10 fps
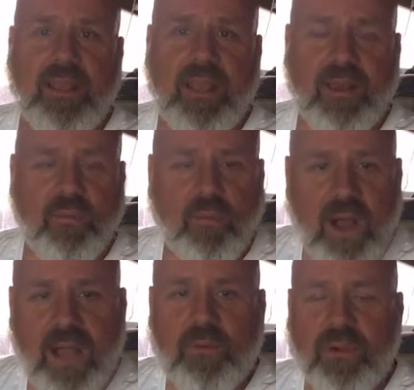and
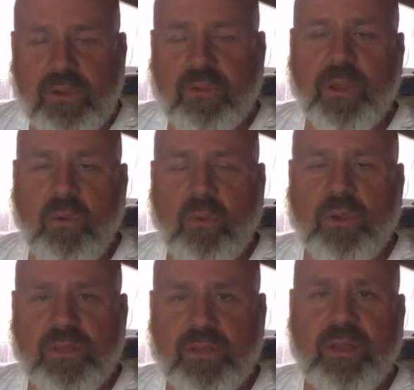why we're doing what
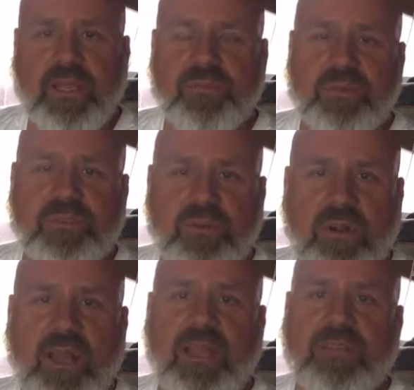we're doing is we're
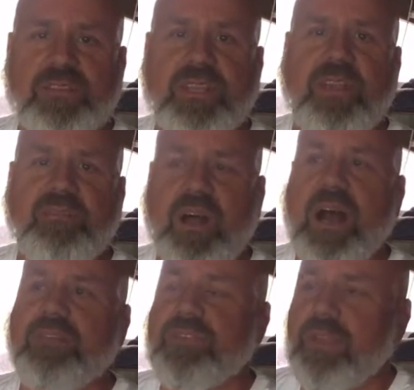trying to save
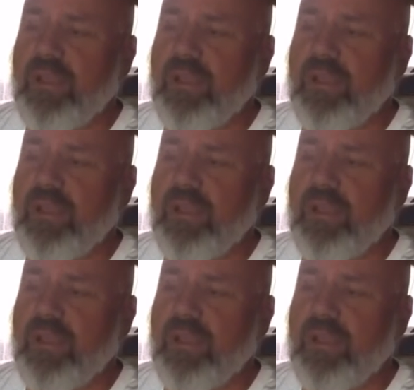lives,